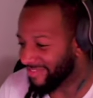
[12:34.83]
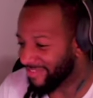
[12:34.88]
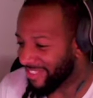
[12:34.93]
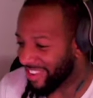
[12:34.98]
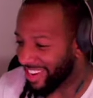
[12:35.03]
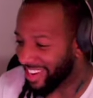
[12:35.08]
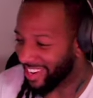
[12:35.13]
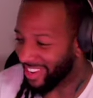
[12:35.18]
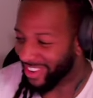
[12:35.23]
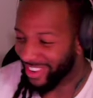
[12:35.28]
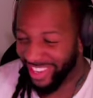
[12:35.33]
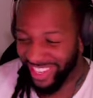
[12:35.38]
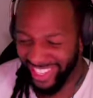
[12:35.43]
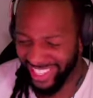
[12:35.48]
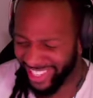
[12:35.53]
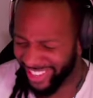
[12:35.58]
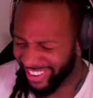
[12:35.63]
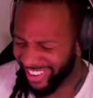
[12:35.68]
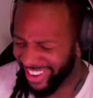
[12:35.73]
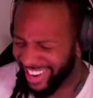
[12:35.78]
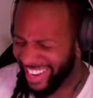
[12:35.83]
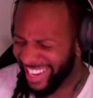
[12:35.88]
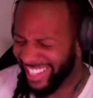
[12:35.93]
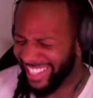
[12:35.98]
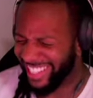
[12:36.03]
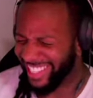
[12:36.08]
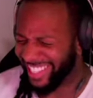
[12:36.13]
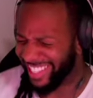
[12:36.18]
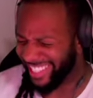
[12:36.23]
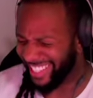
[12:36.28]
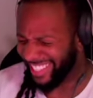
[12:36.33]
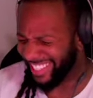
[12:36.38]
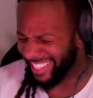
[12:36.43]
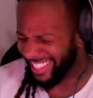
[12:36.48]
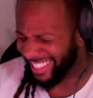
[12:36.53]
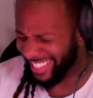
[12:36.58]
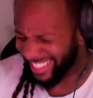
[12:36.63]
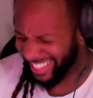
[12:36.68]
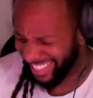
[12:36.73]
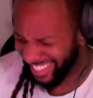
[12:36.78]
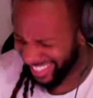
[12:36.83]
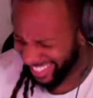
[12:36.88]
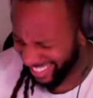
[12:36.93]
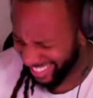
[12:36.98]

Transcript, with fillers: oh, yo, he's crazy. He's